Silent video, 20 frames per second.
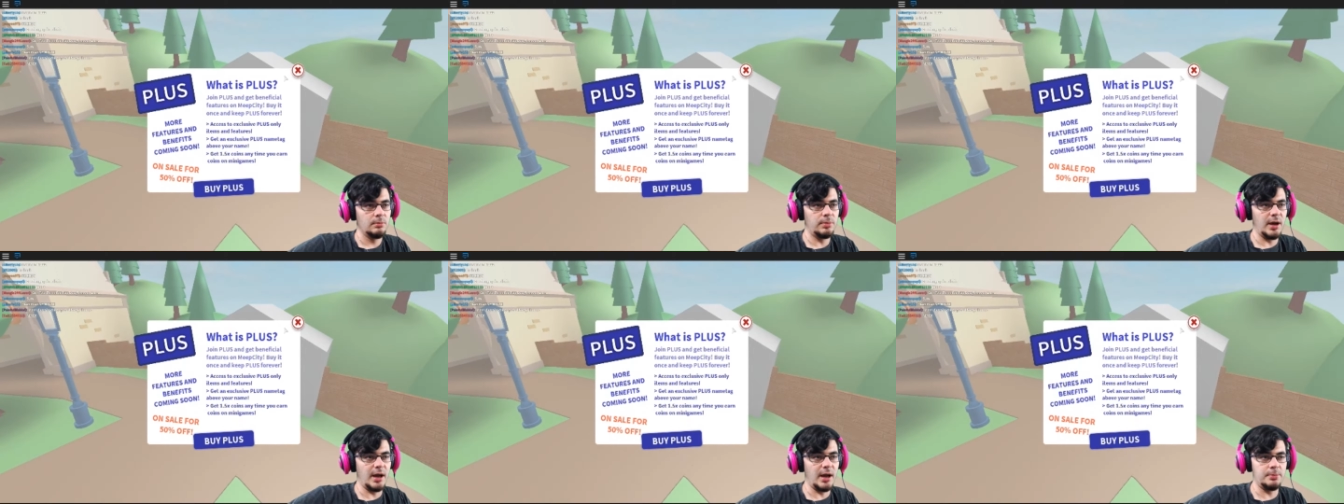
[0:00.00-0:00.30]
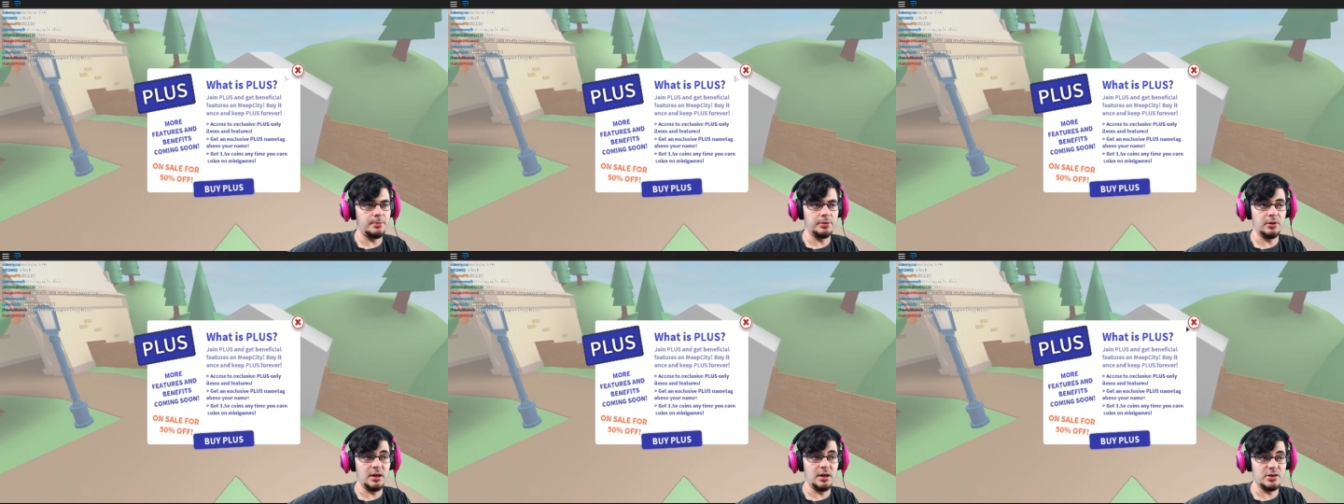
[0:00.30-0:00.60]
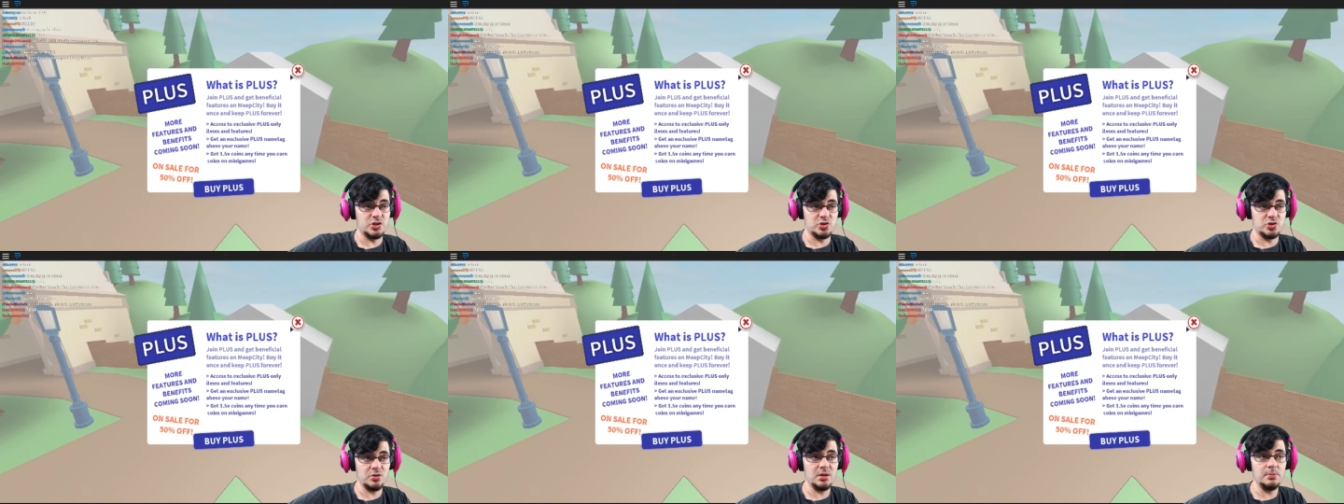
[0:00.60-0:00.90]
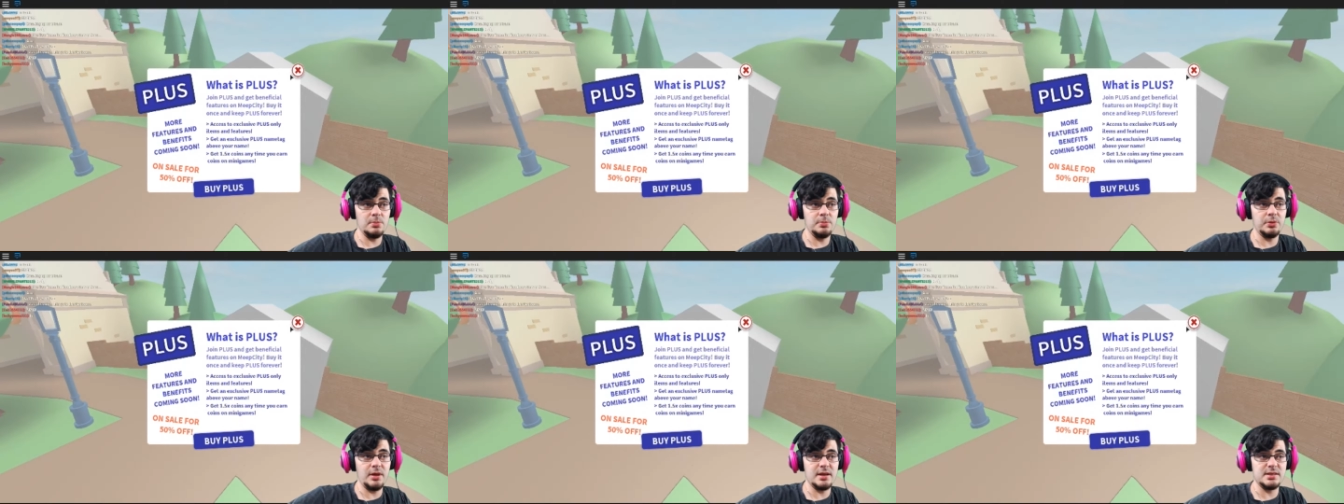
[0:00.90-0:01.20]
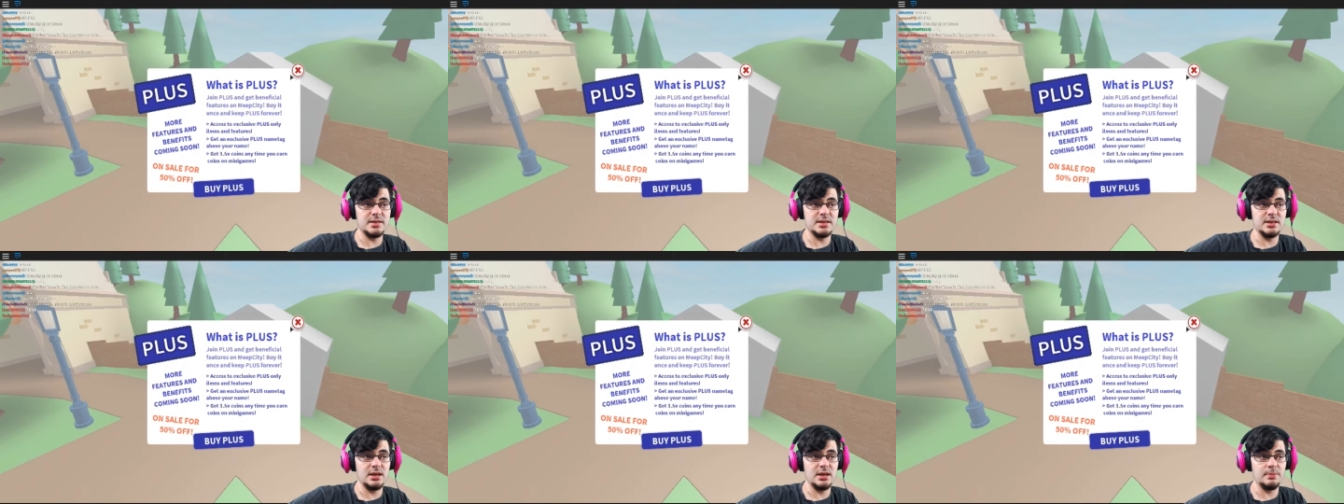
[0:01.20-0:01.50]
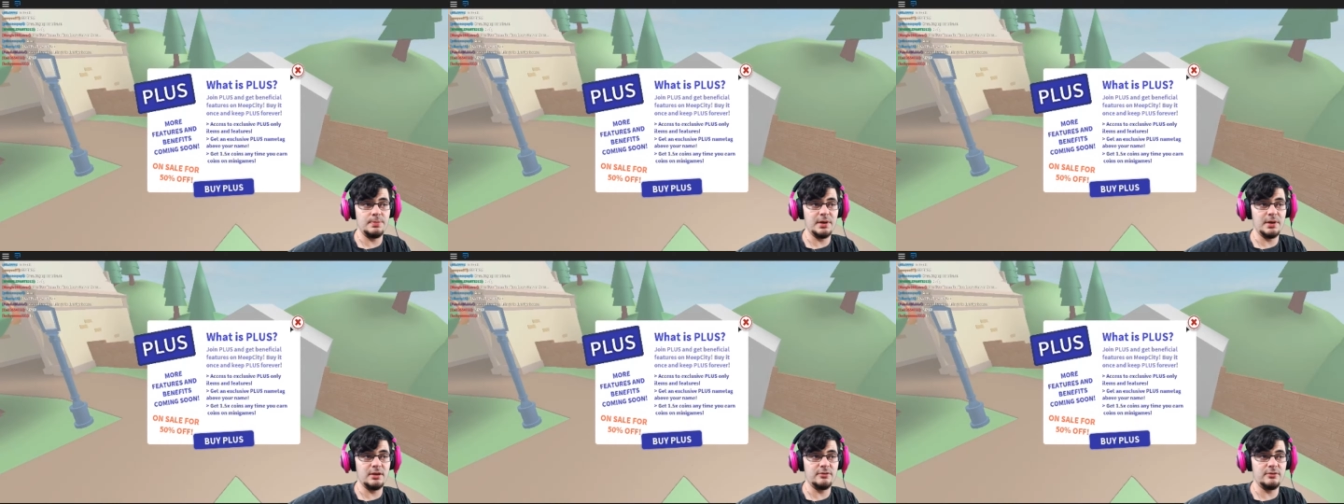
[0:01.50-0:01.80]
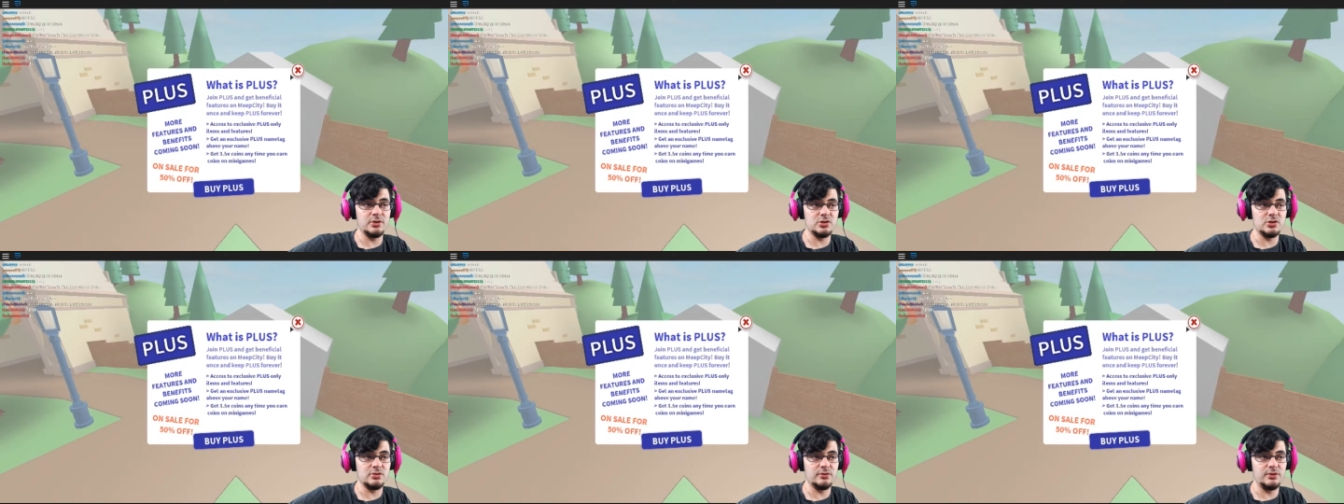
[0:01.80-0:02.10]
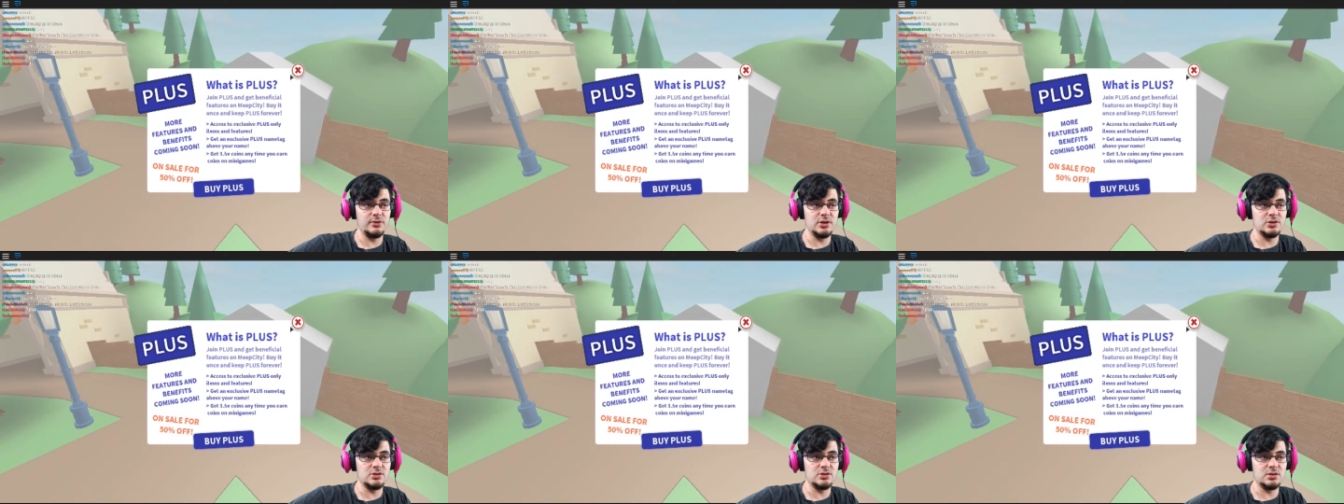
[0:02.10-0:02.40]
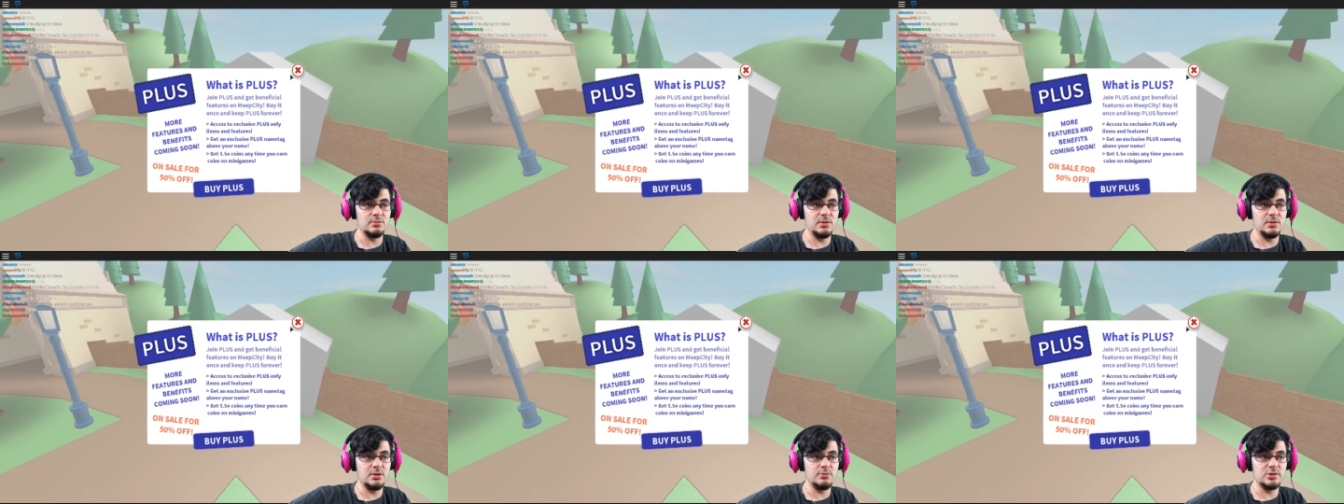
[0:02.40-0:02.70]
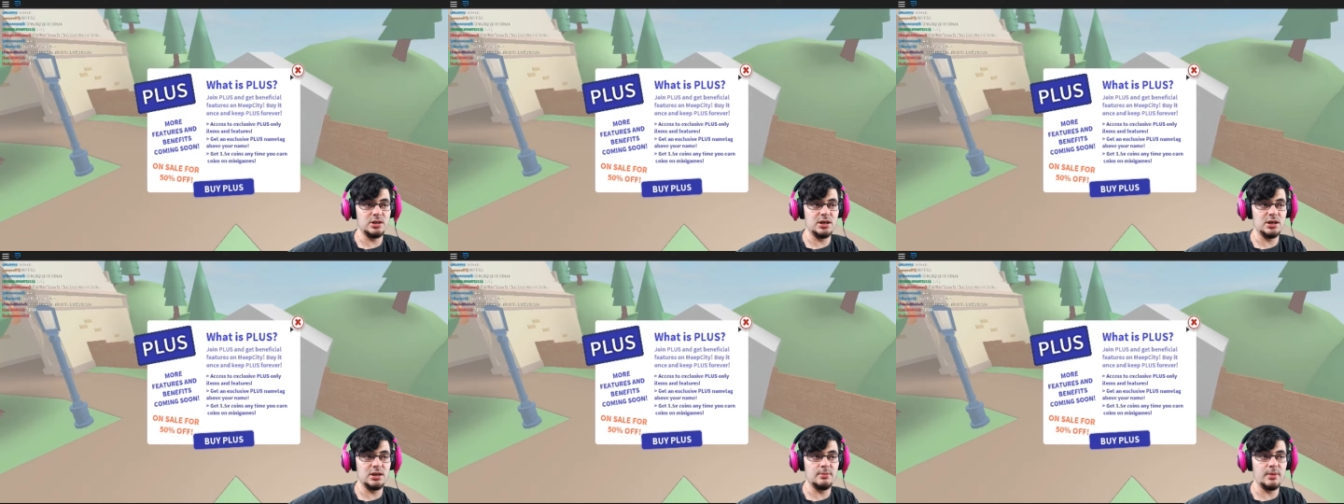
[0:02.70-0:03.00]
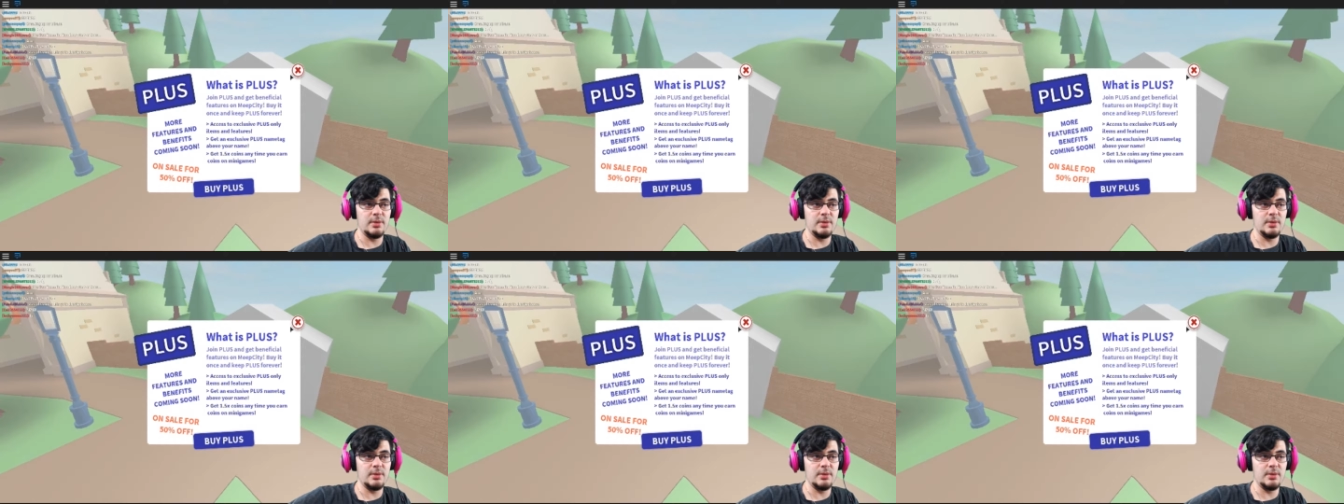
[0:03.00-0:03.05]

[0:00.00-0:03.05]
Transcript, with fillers: Buy Plus. Join Plus and get beneficial features in Meep City.